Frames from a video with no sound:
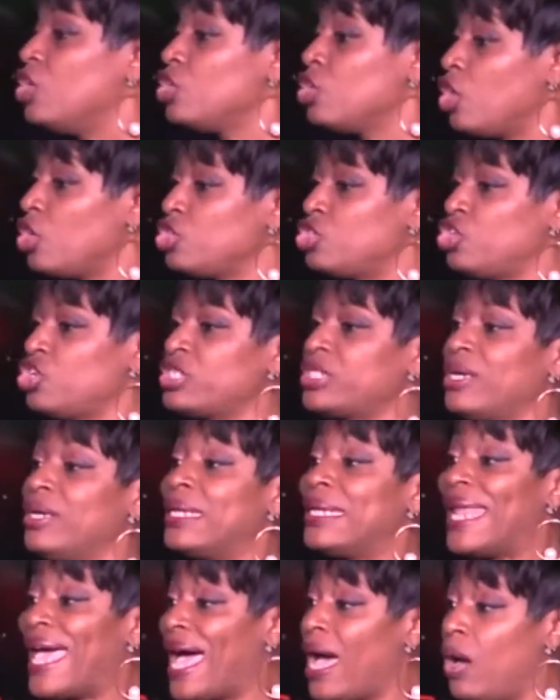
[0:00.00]
not just a
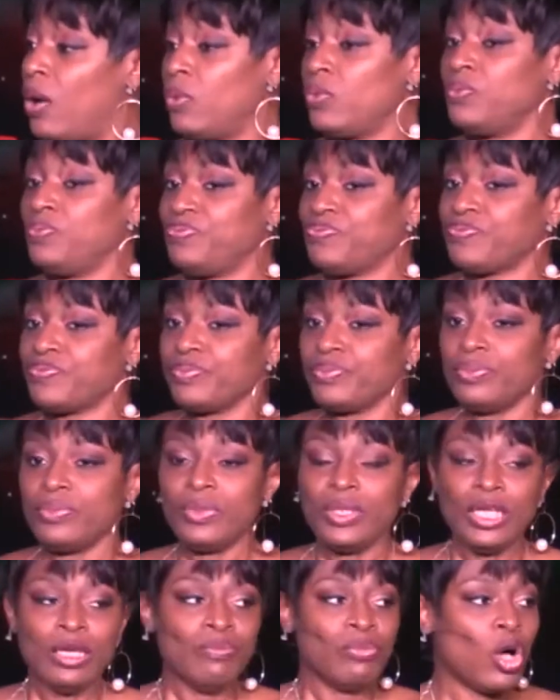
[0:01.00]
noun,
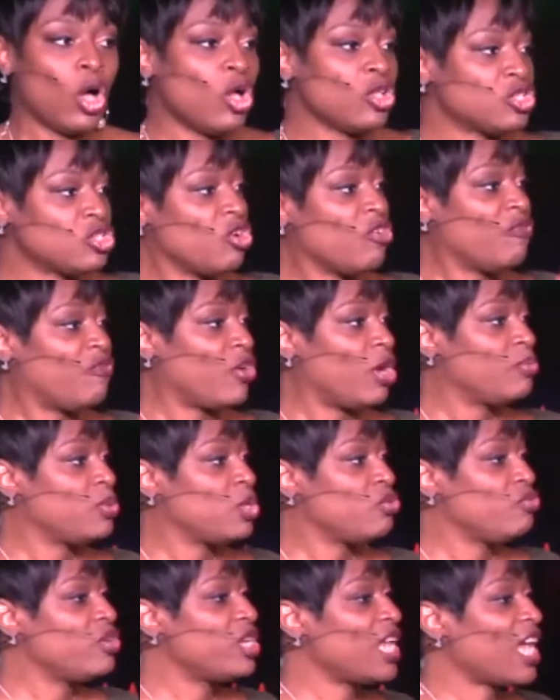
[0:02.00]
but also a verb,
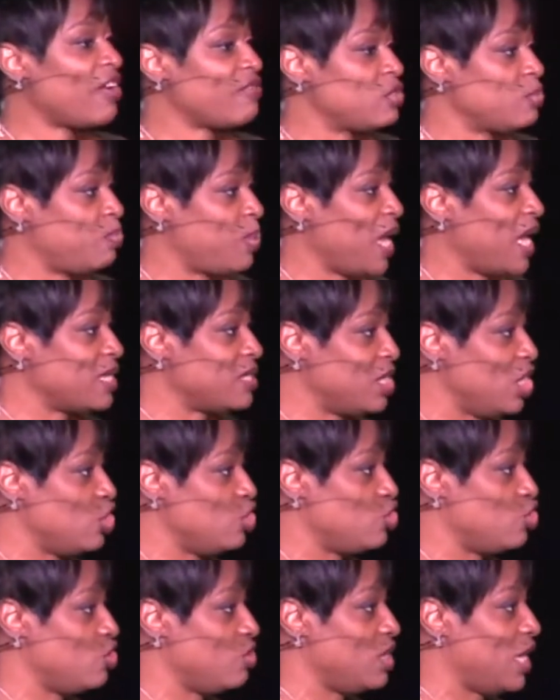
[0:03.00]
you really have to pay
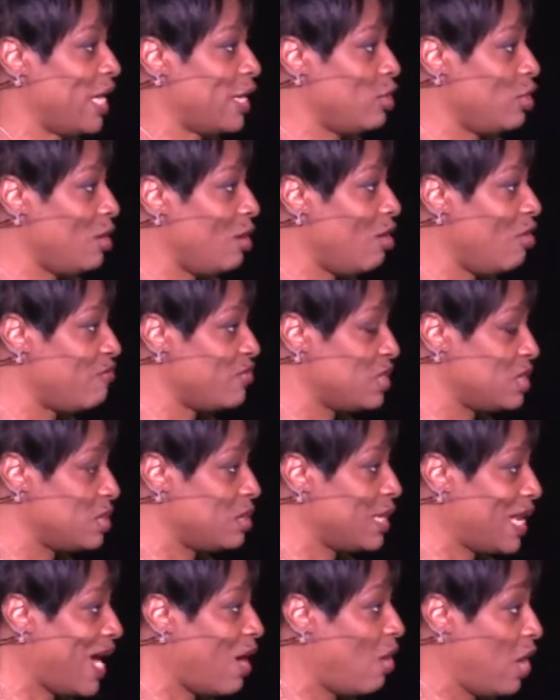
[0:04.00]
attention. Like love is a
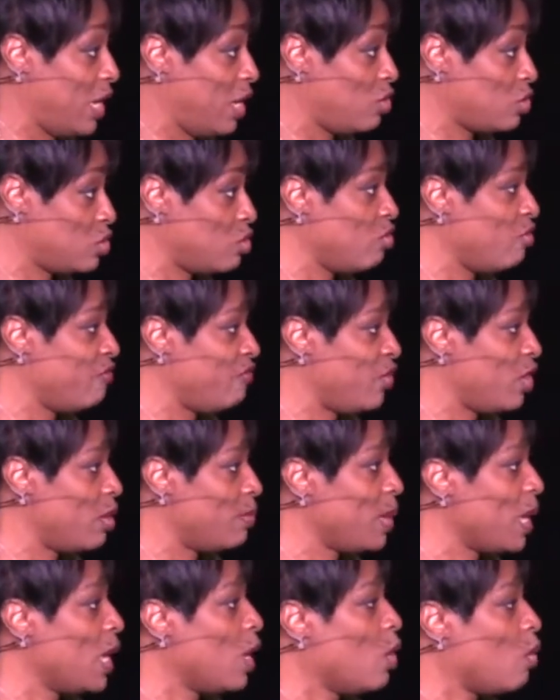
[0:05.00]
noun and also a verb.
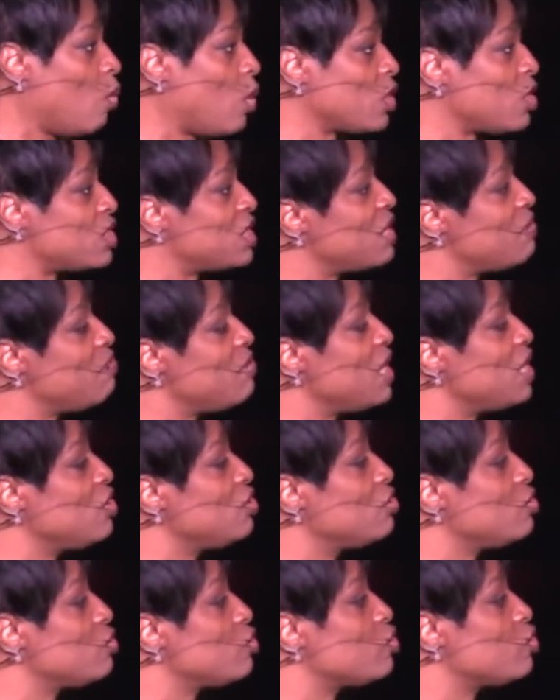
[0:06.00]
What does it
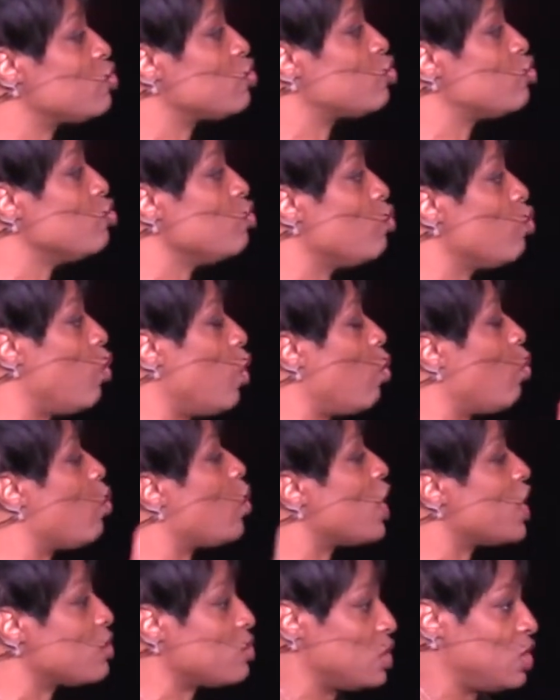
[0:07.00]
mean what
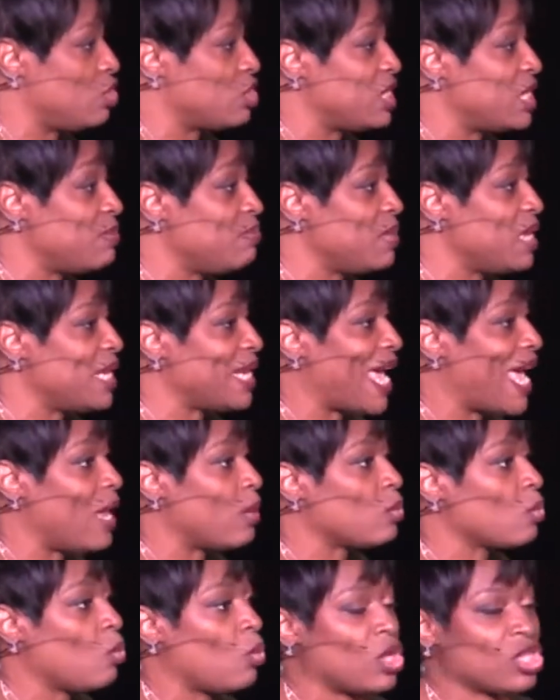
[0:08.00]
word does it mean,
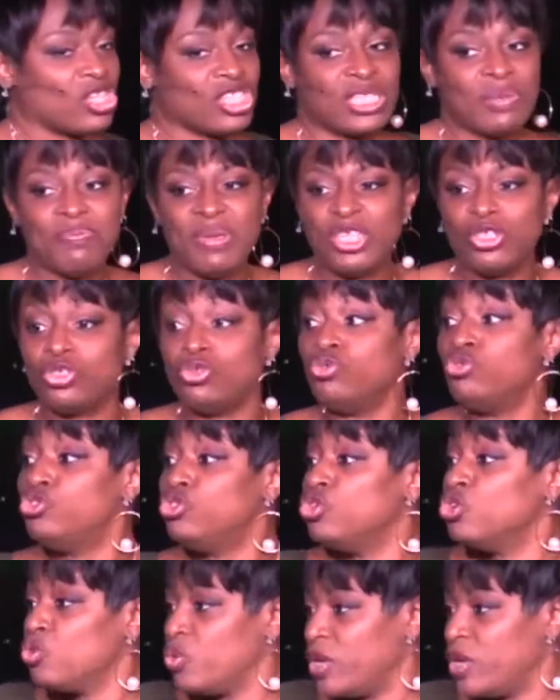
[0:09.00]
and what does it mean to do